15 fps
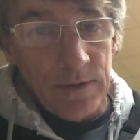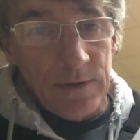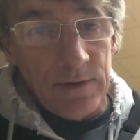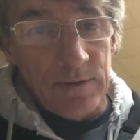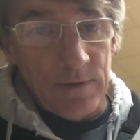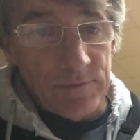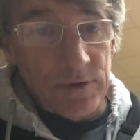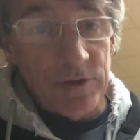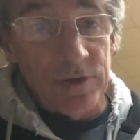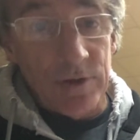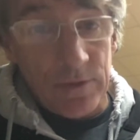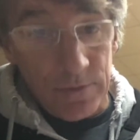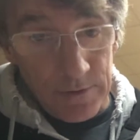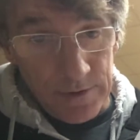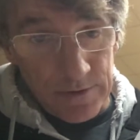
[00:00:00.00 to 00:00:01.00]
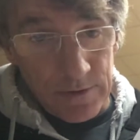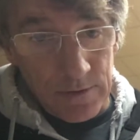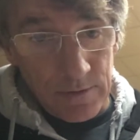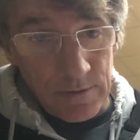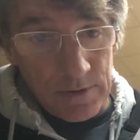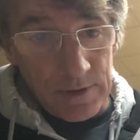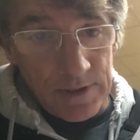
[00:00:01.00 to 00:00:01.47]
You have to show there's
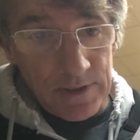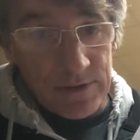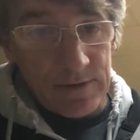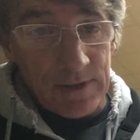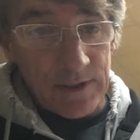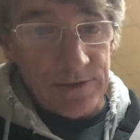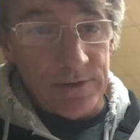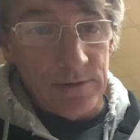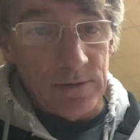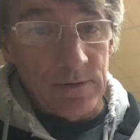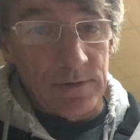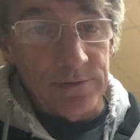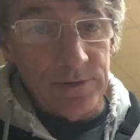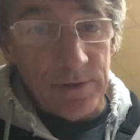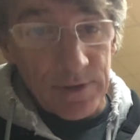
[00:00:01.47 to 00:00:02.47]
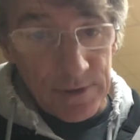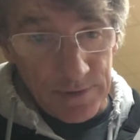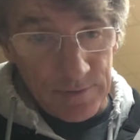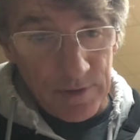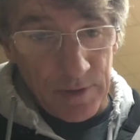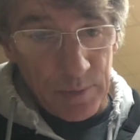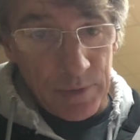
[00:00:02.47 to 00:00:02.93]
correlation. That's your
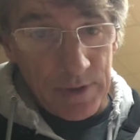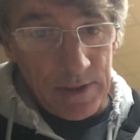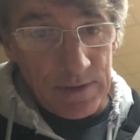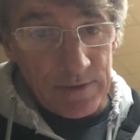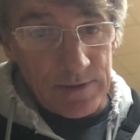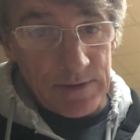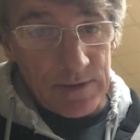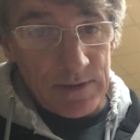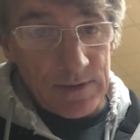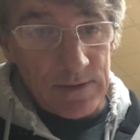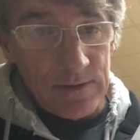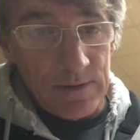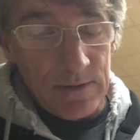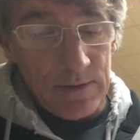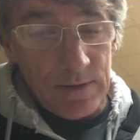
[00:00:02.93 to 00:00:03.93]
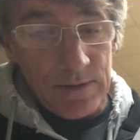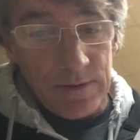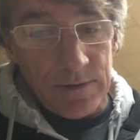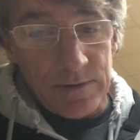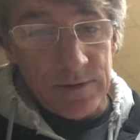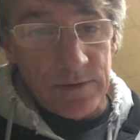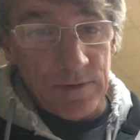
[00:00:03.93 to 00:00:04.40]
alternative hypothesis.
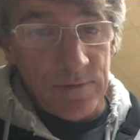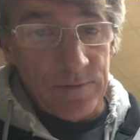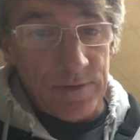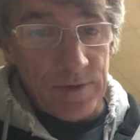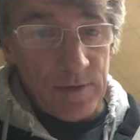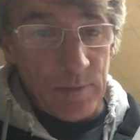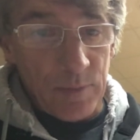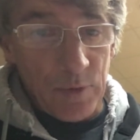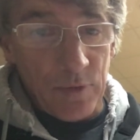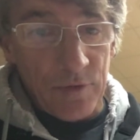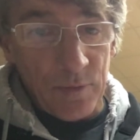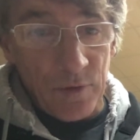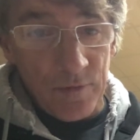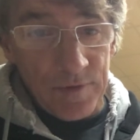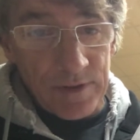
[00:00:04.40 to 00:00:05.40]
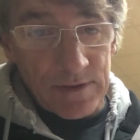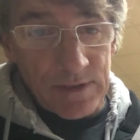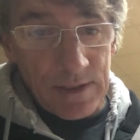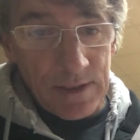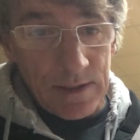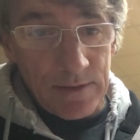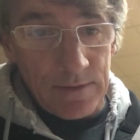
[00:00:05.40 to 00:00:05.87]
And so if they're both moving
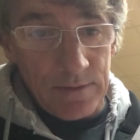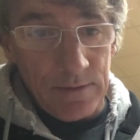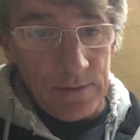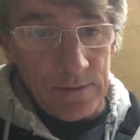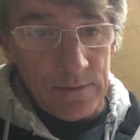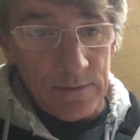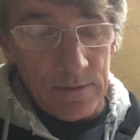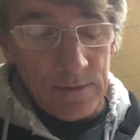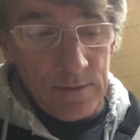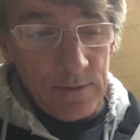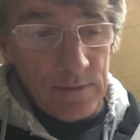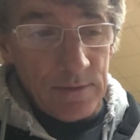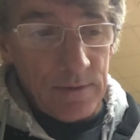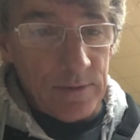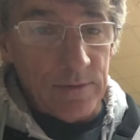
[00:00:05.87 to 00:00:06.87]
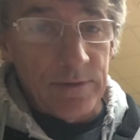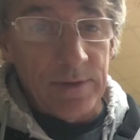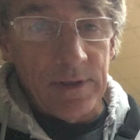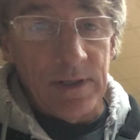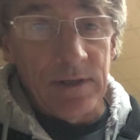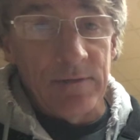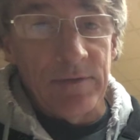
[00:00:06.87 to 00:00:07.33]
together, you're
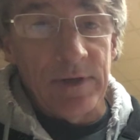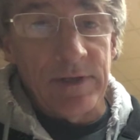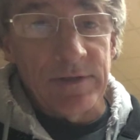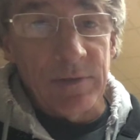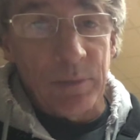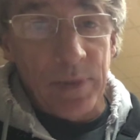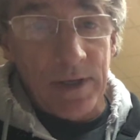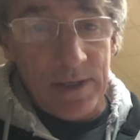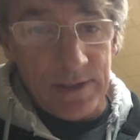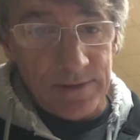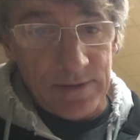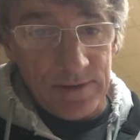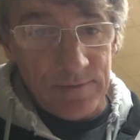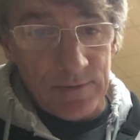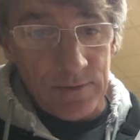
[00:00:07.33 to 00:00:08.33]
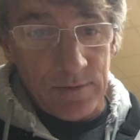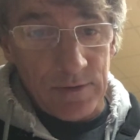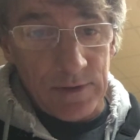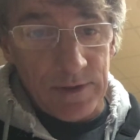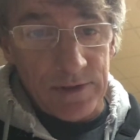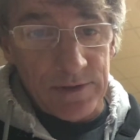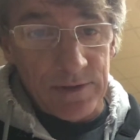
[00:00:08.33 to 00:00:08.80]
thinking of it as a positive
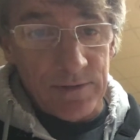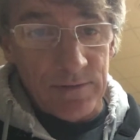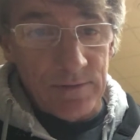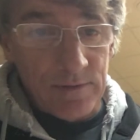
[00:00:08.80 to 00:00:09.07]
correlation.